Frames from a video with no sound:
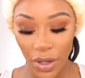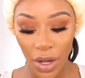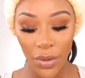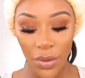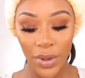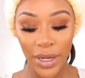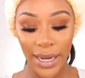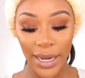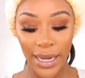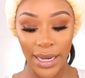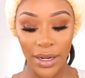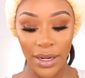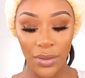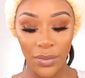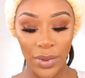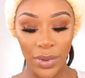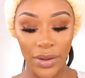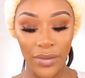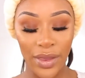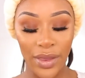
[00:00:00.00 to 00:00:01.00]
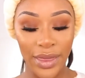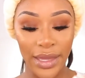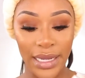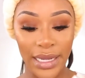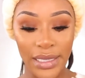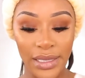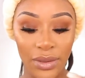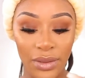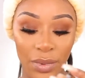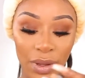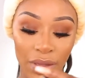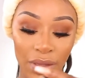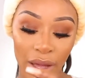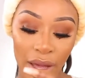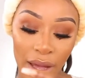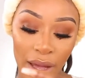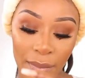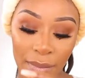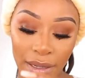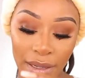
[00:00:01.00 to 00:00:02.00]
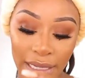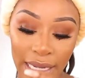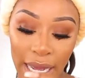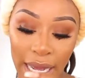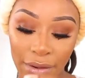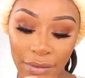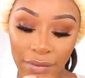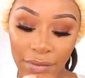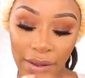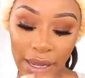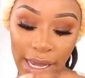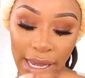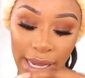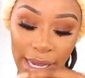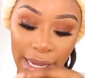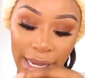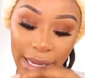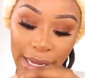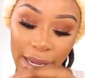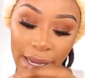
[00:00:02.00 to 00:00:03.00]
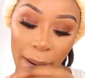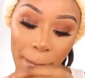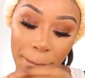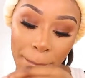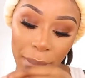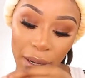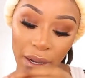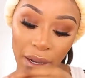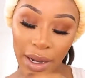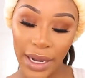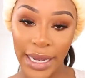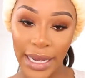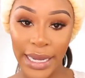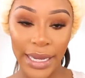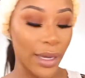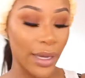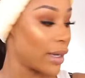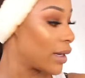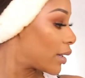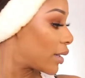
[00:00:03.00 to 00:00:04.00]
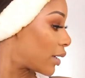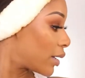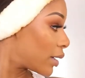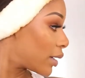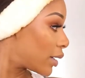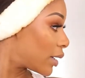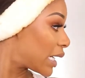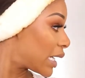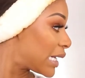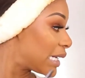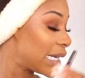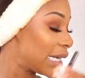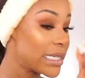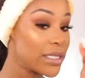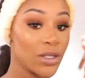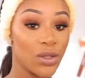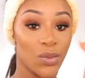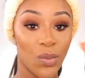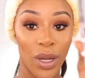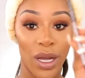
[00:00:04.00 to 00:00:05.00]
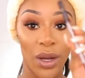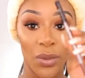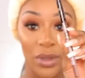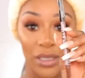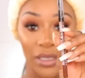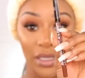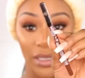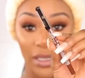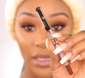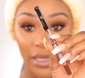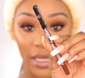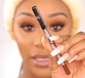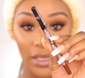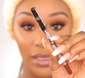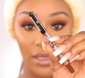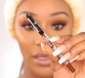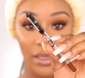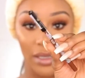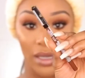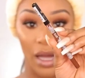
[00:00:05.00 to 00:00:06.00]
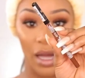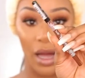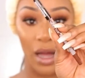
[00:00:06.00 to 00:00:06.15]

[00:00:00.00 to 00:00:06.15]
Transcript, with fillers: be going in with this with Urban Cafe by NYX as well which is this